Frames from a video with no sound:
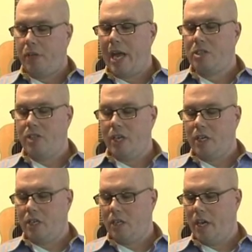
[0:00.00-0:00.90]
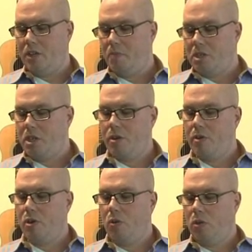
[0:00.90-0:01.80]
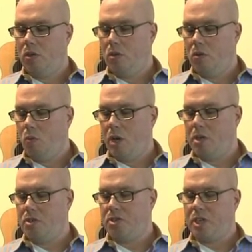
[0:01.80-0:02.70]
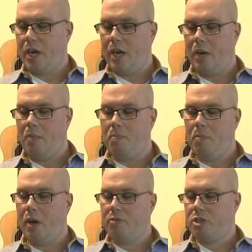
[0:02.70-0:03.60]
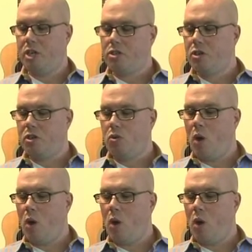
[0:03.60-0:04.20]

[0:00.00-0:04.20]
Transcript: plastic and the material was of such good